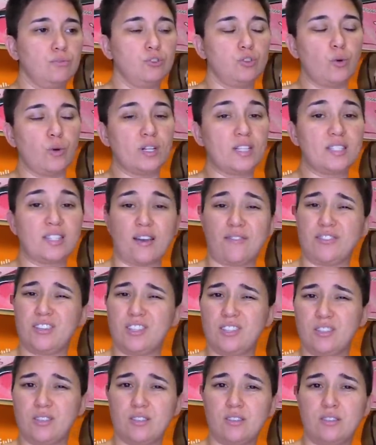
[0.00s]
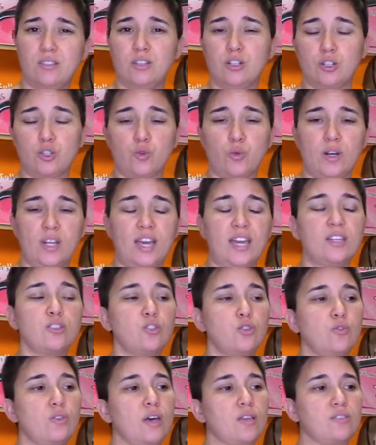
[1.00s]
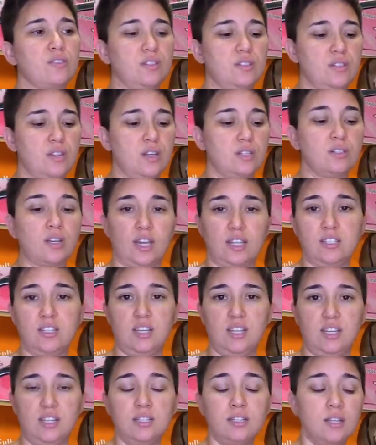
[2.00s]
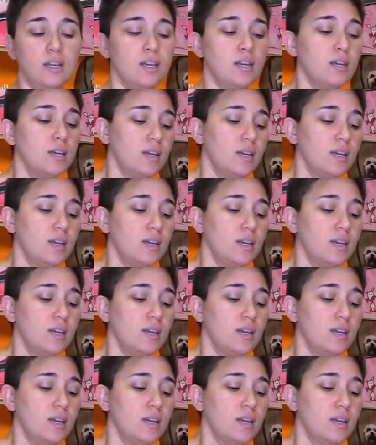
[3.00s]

27th, 28th, 2019.